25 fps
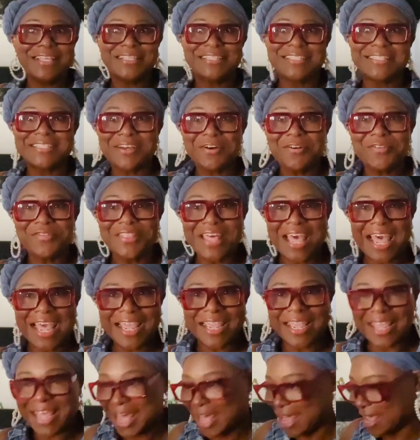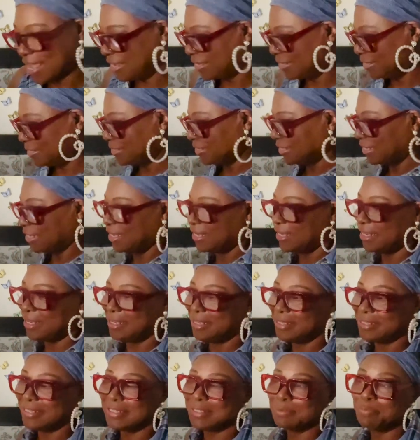so that guys
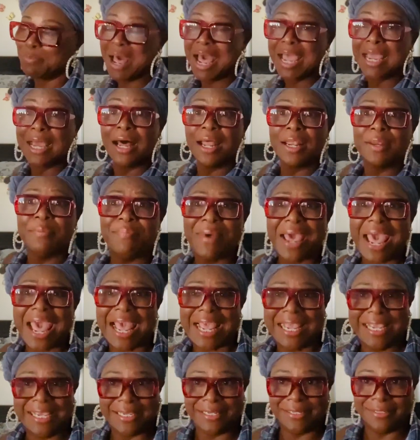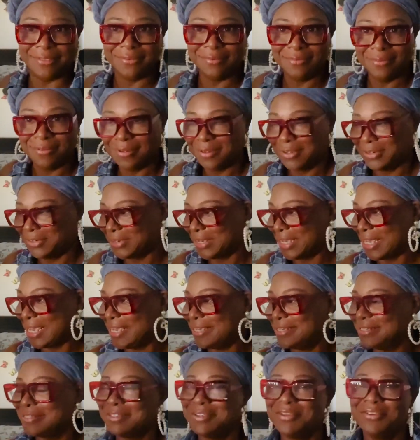is my unbagging
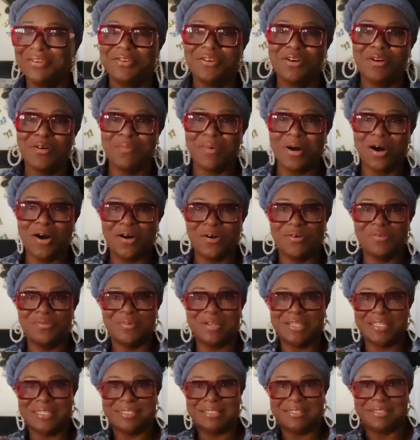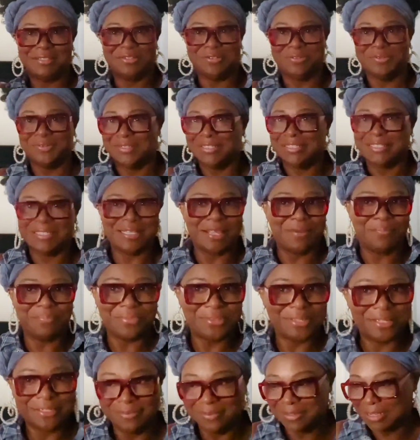okay so you know i'm always doing
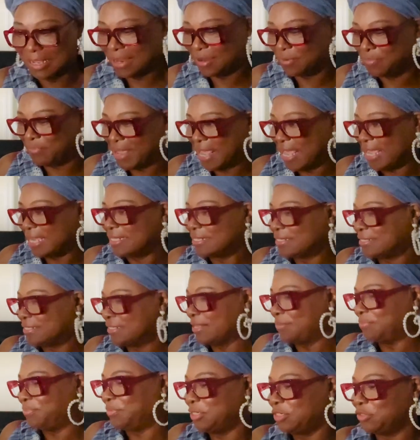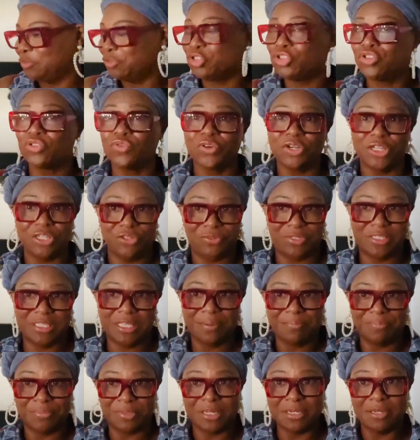something unbagging something or showing you
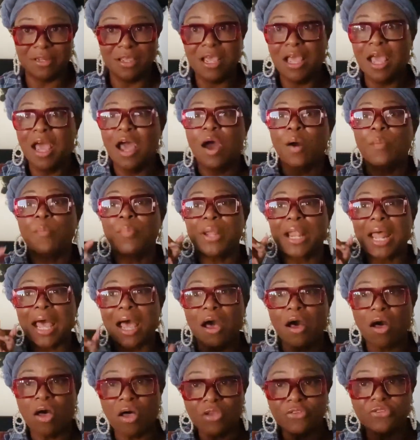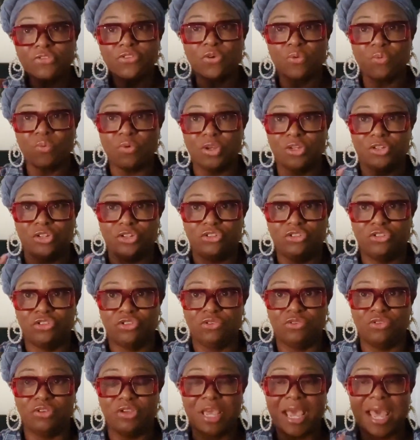something but i also want to show
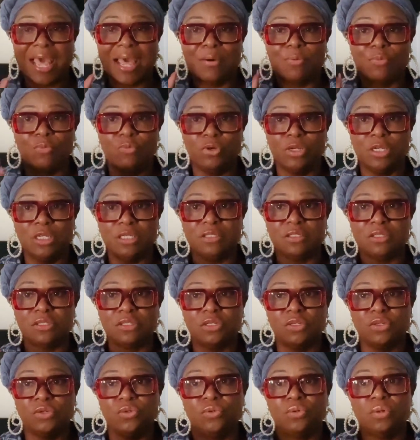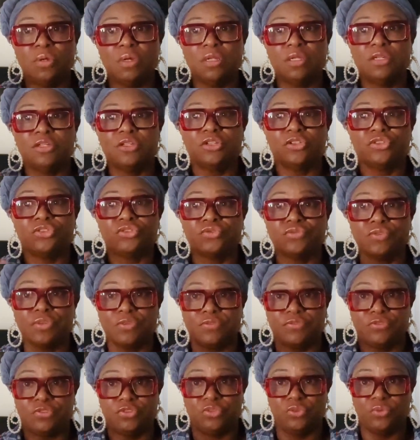you i went to the
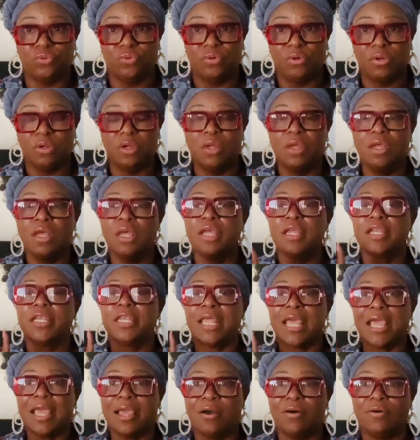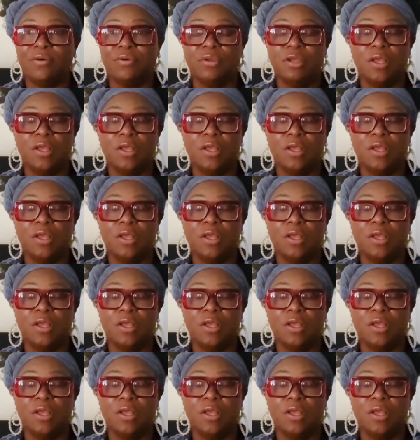thrift store now